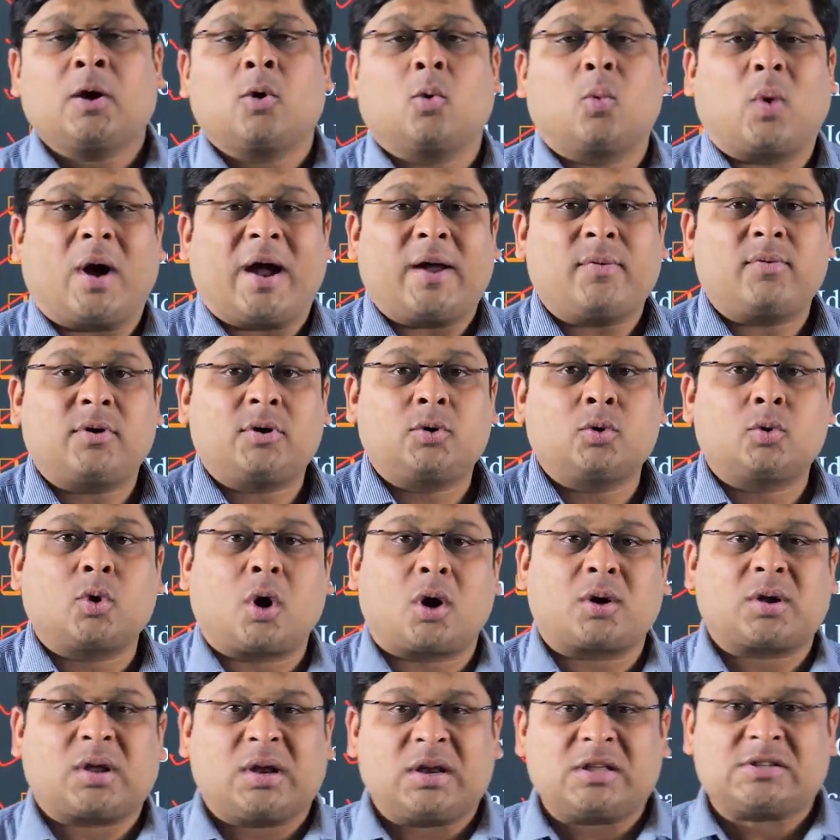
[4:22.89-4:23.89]
Why we do
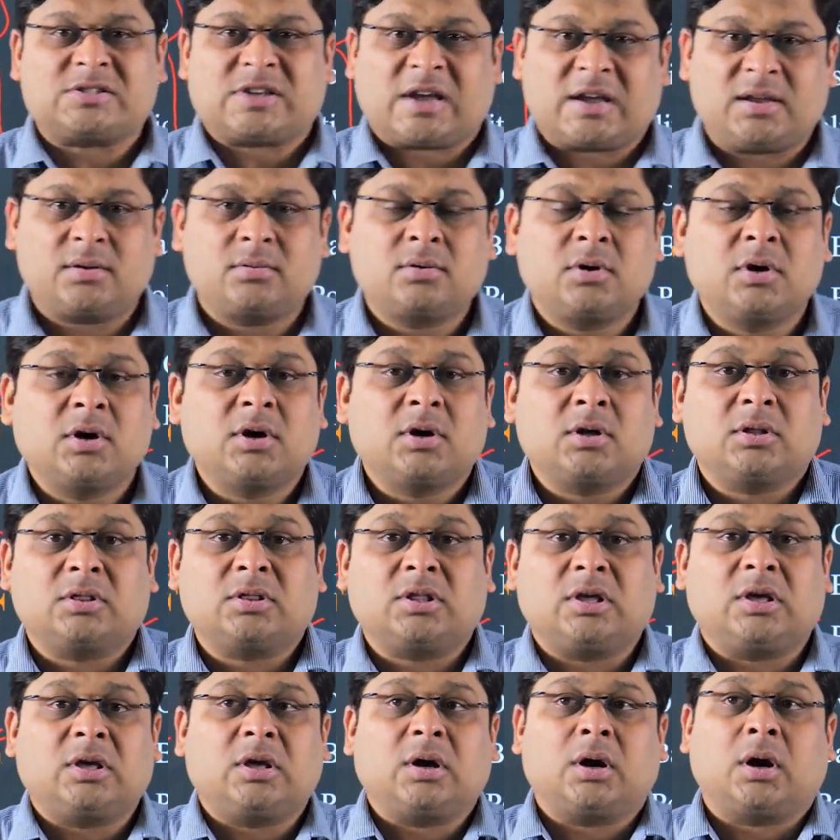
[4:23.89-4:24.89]
not really sign
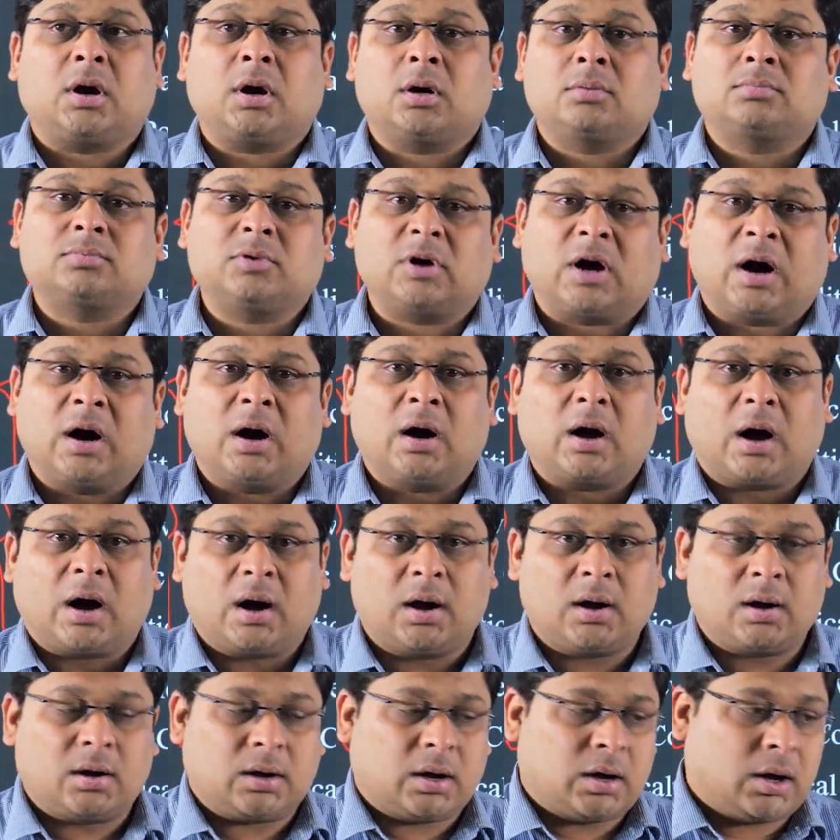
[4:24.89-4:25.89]
the
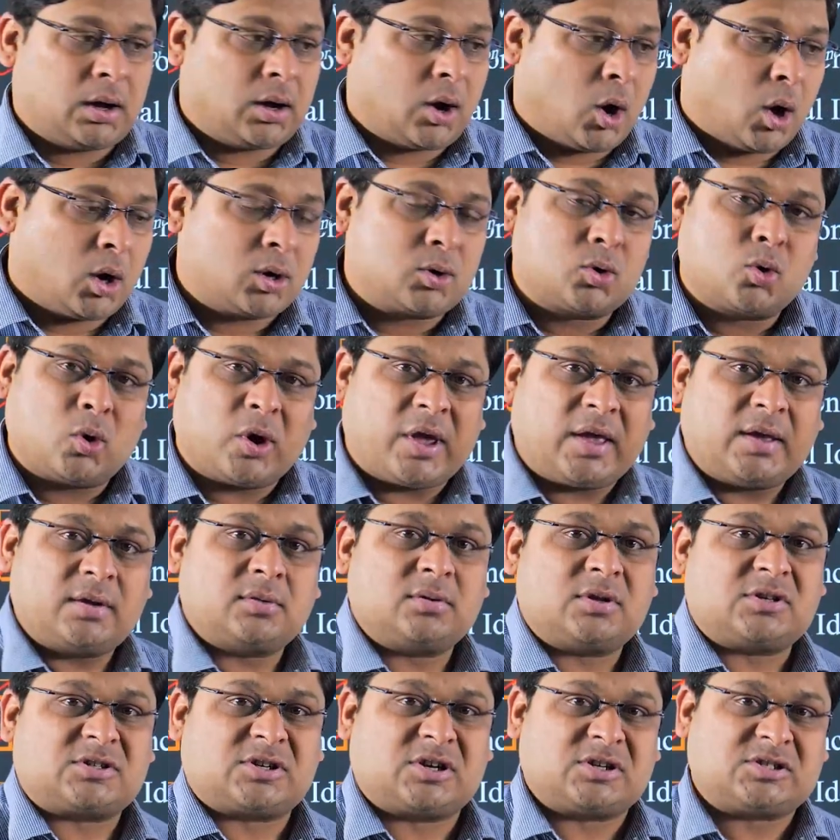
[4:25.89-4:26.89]

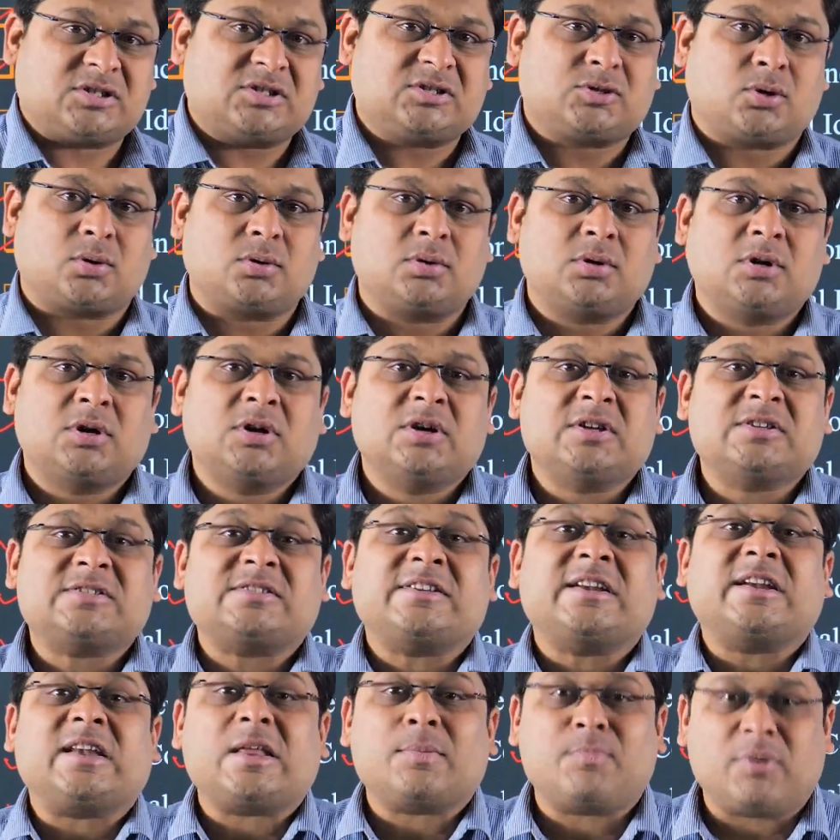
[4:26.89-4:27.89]
ongoing discussions on
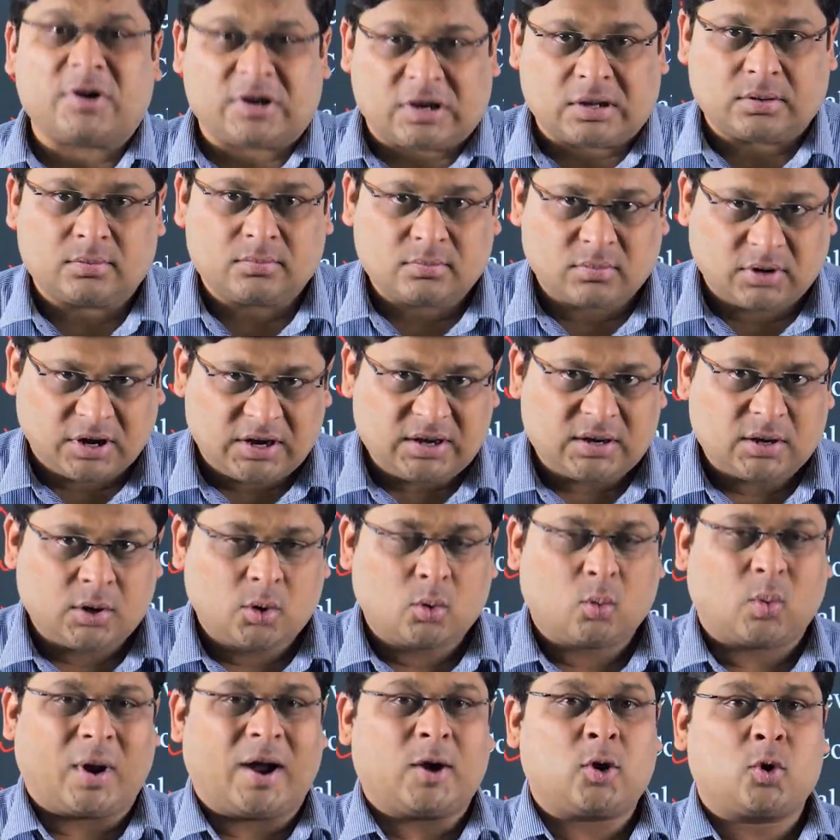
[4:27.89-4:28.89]
CTBT, right?
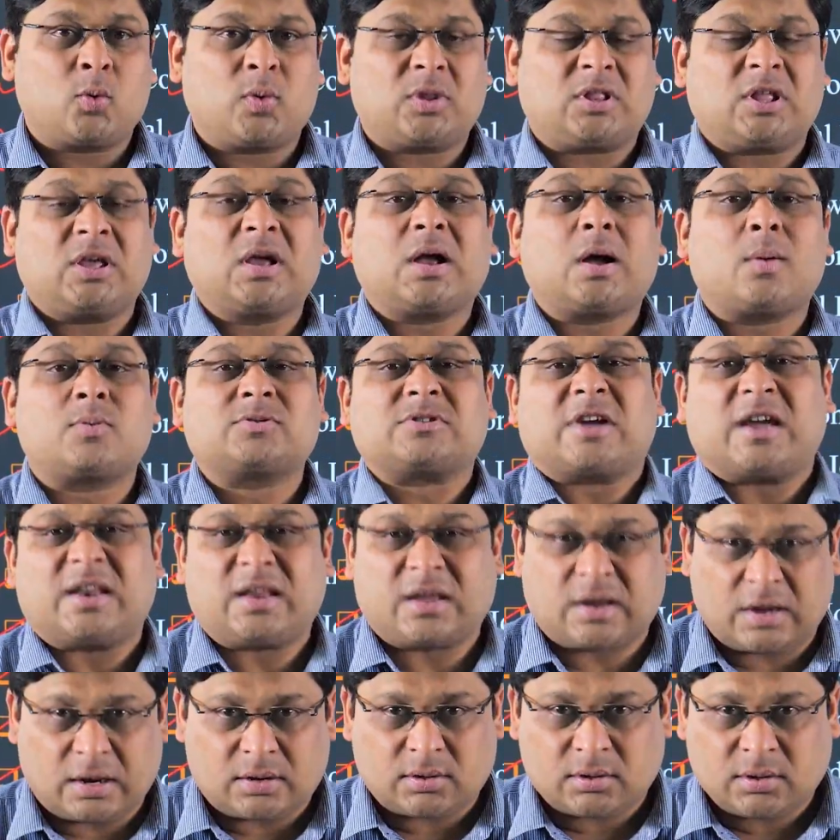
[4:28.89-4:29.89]
Why don't we think of
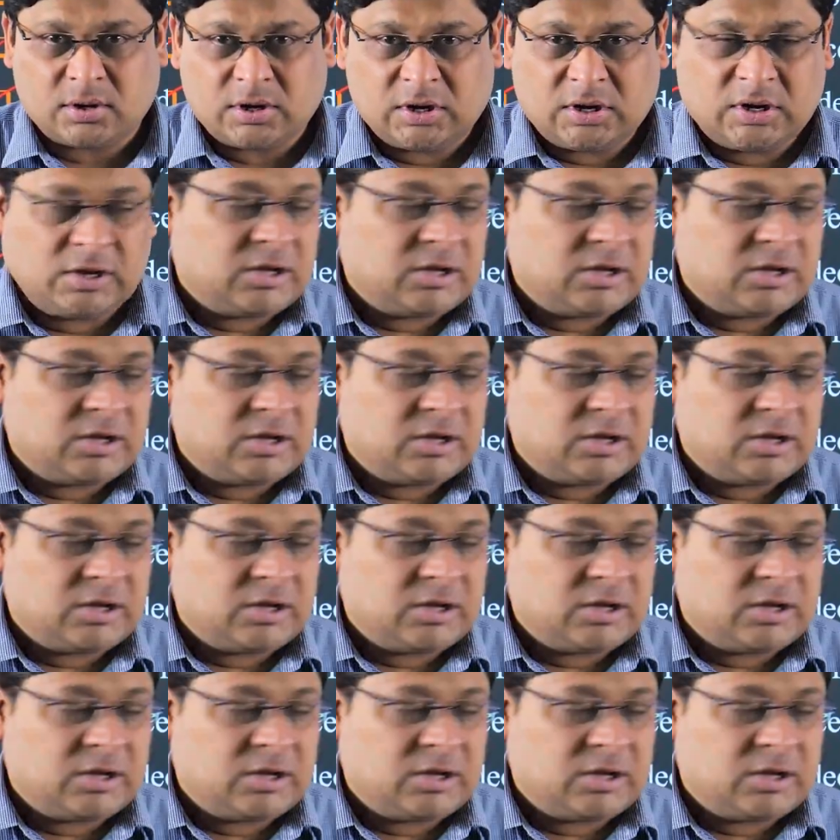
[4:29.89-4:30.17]
signing it?